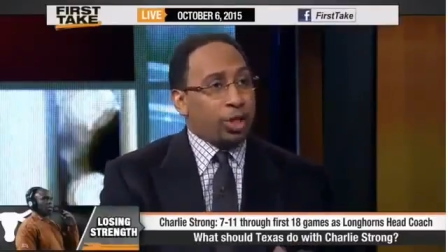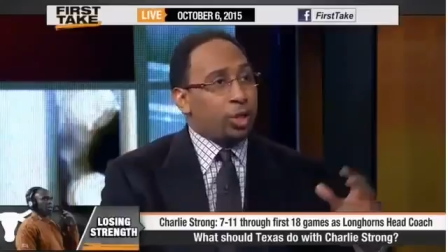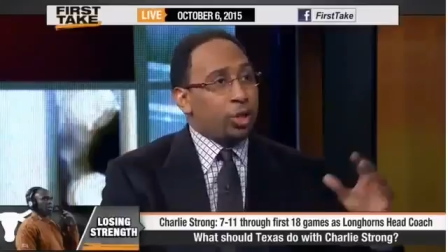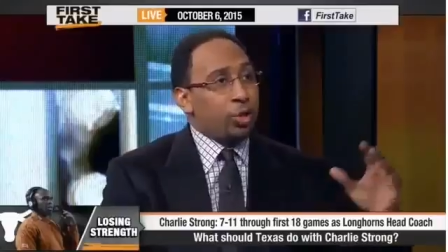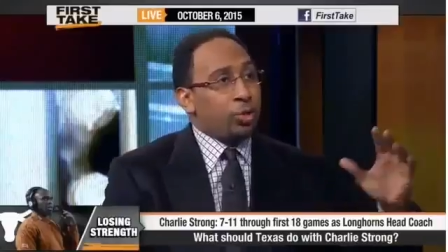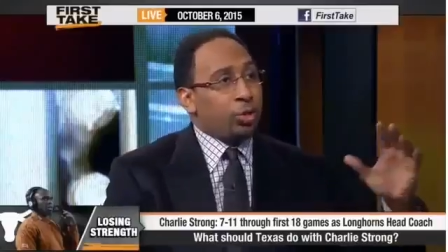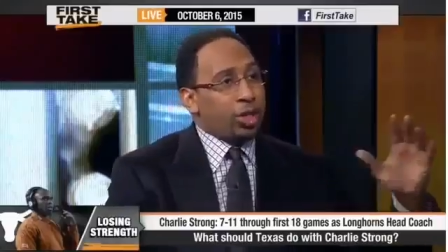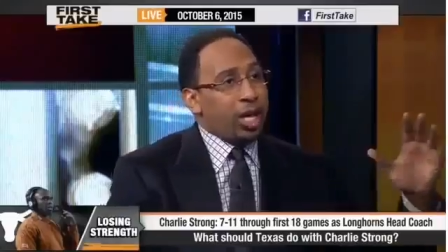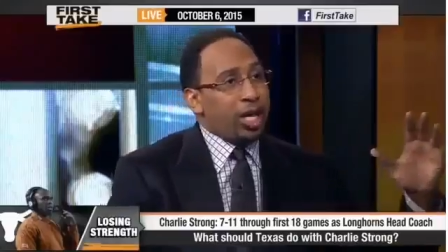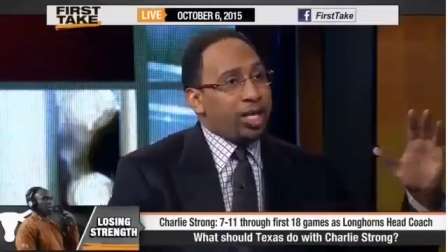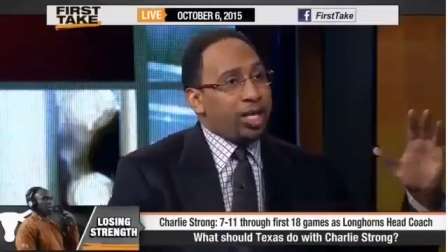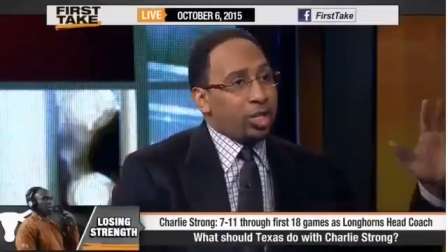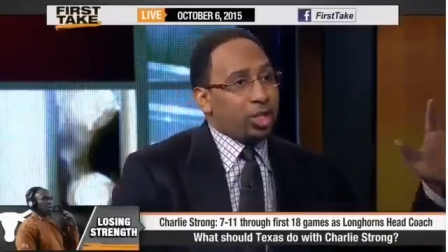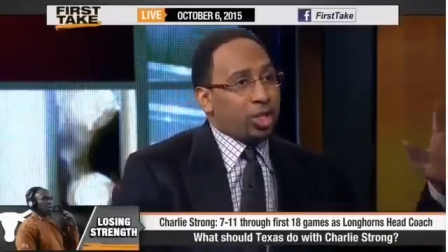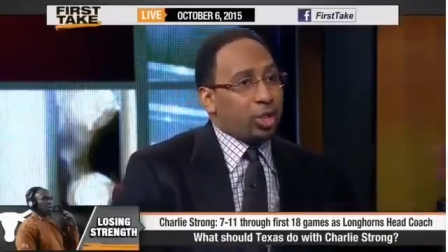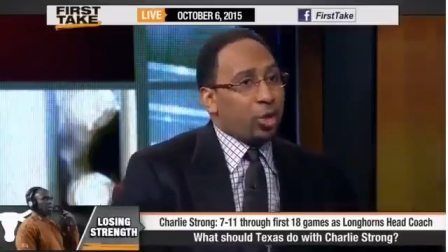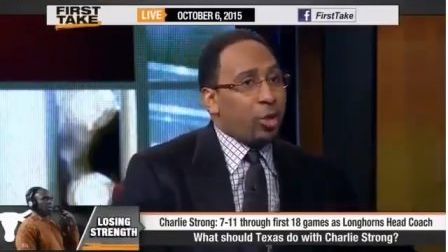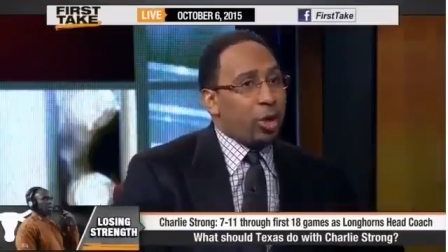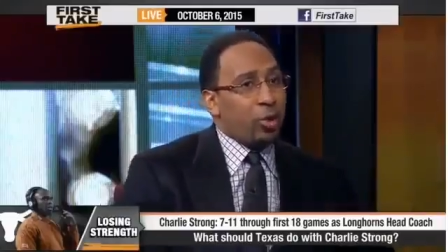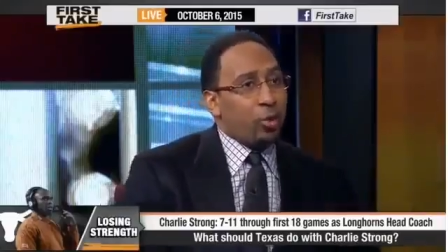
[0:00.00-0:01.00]
to do things a
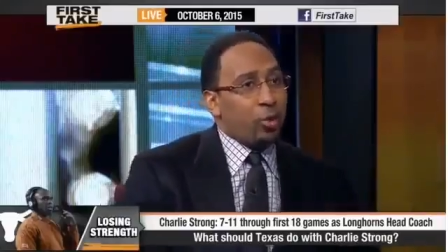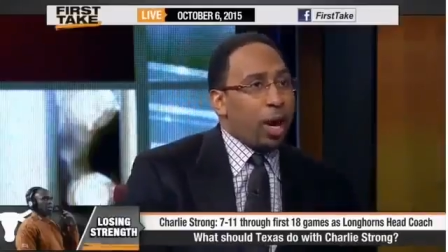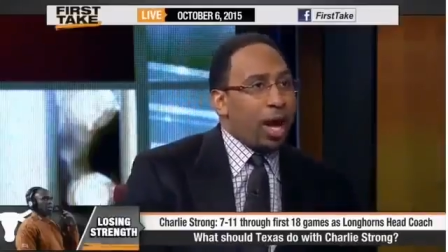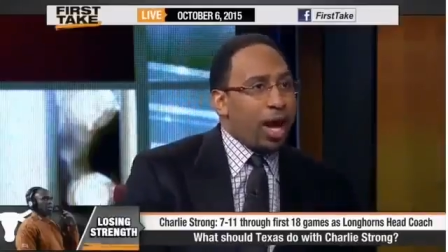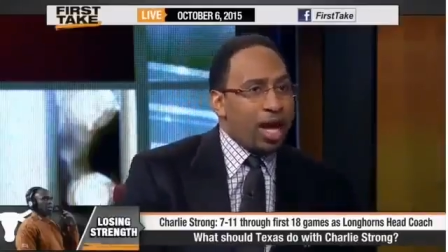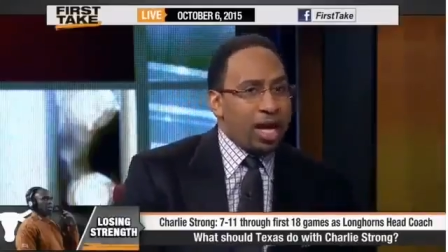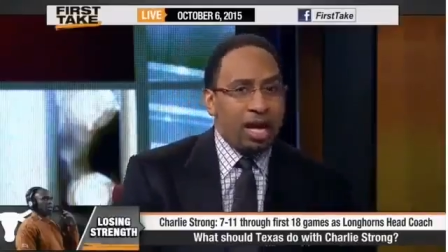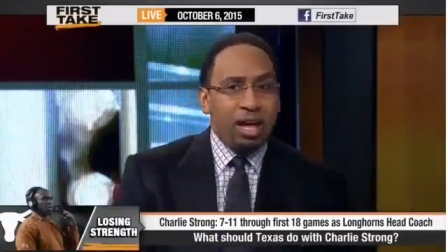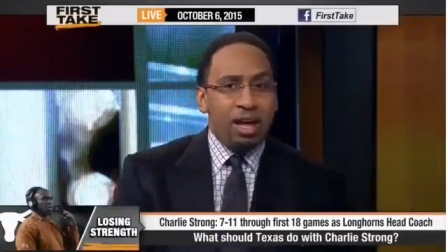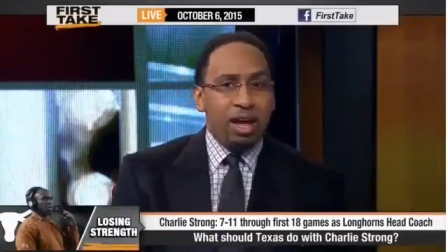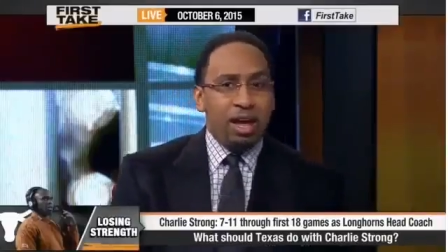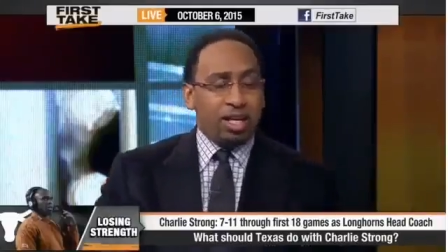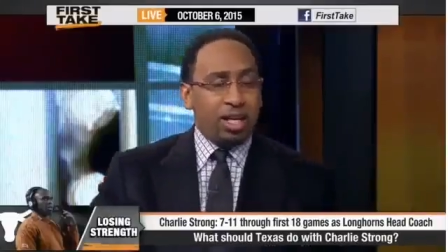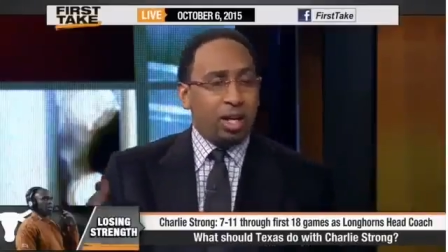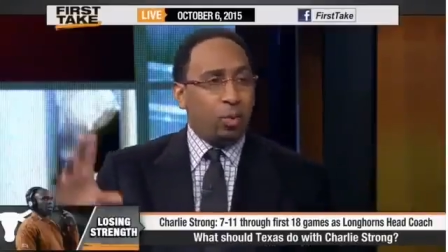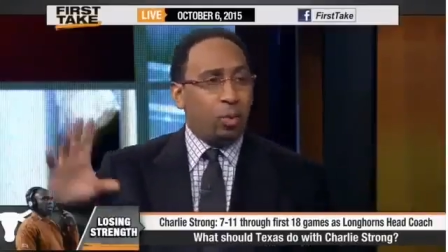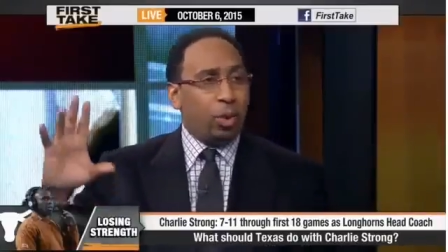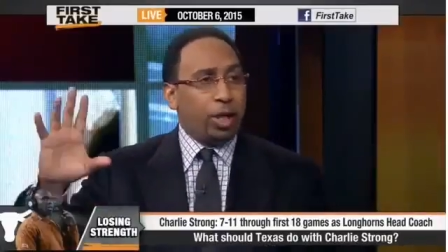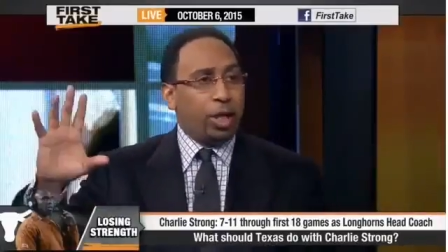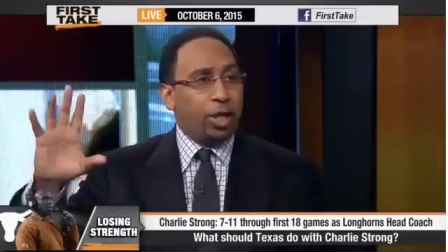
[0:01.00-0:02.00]
certain way and
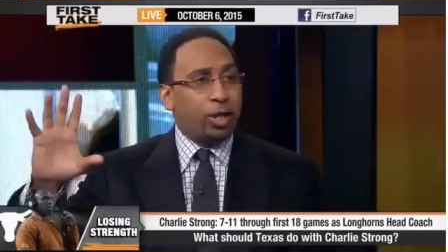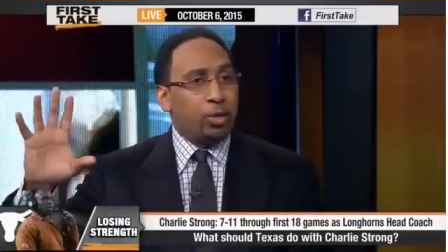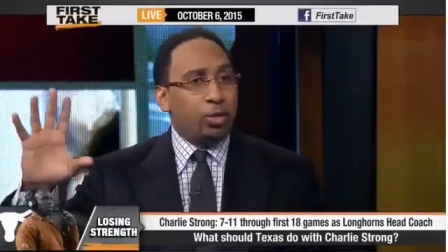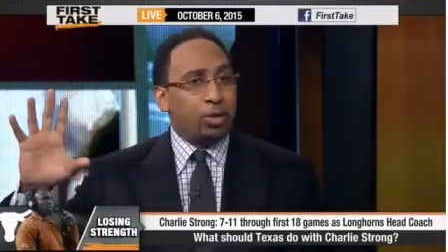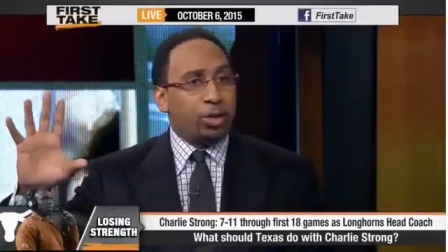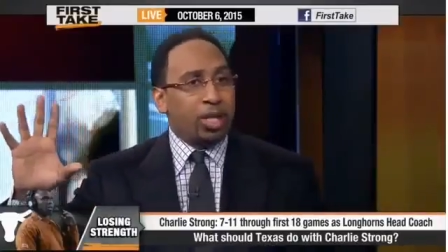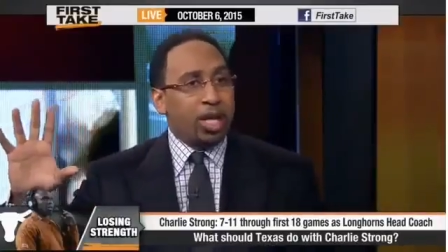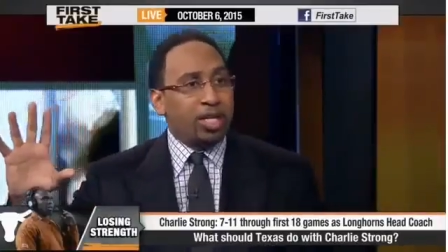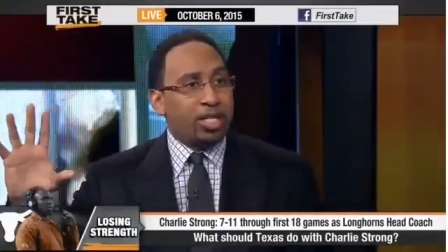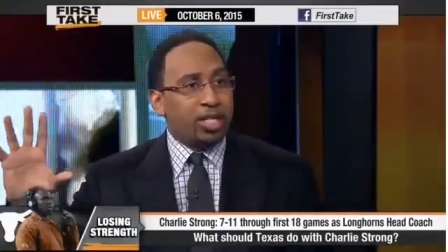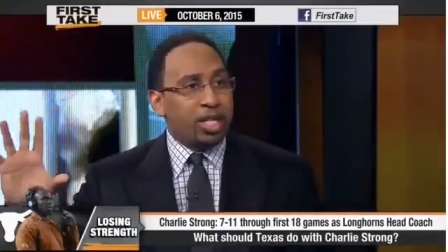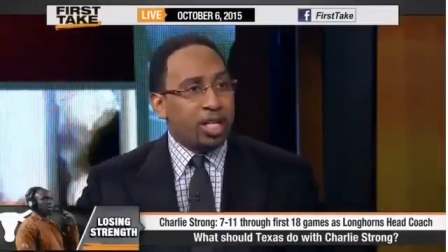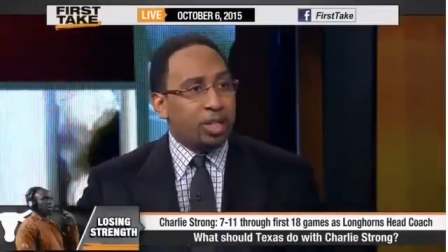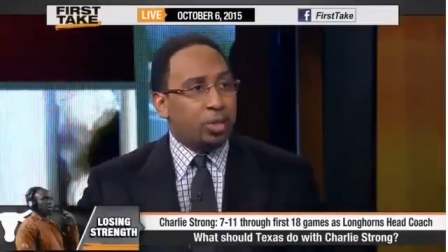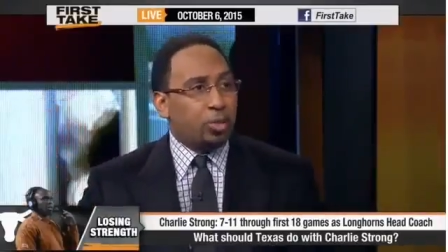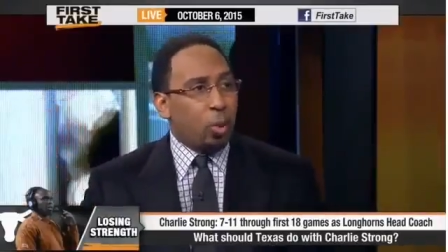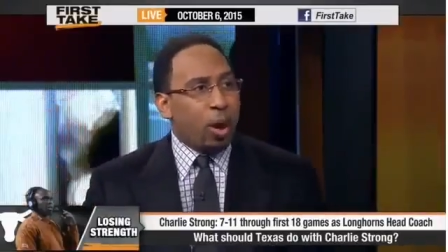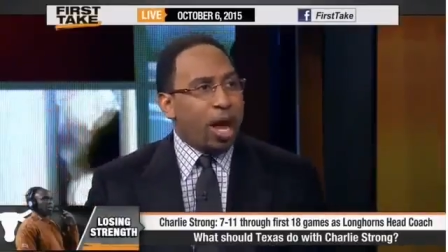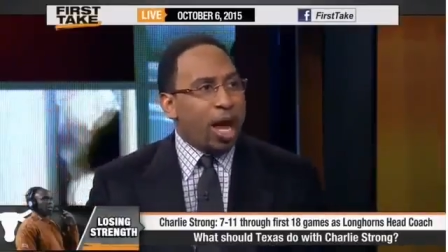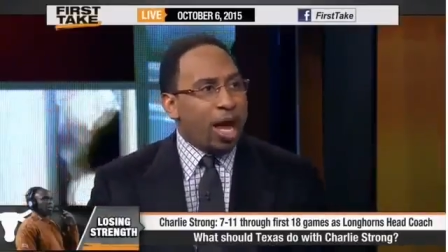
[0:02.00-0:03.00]
didn't want to do things
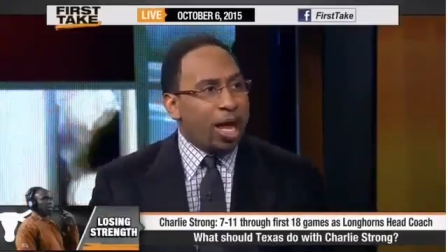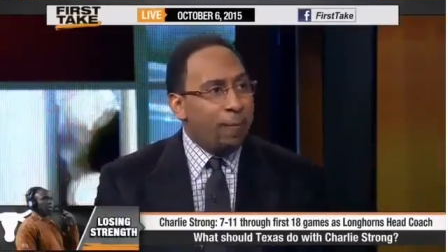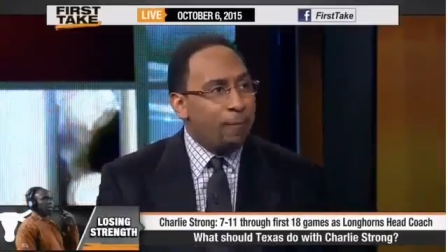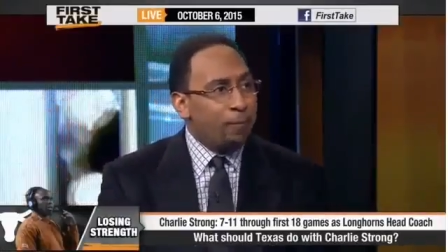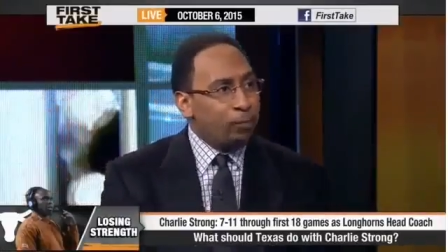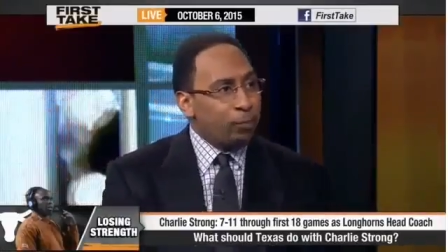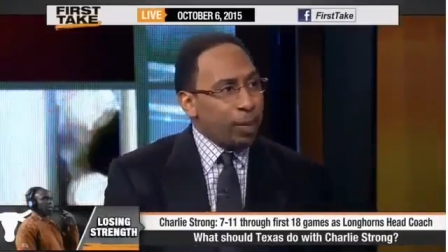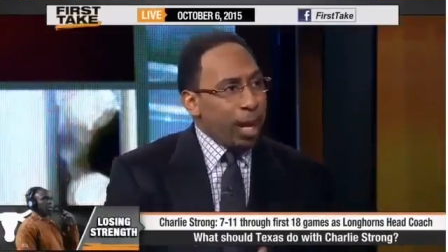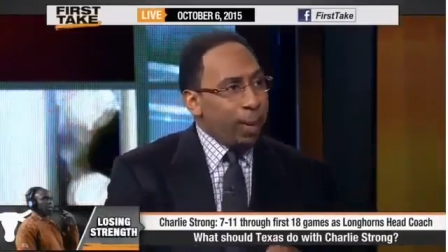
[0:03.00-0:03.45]
his way.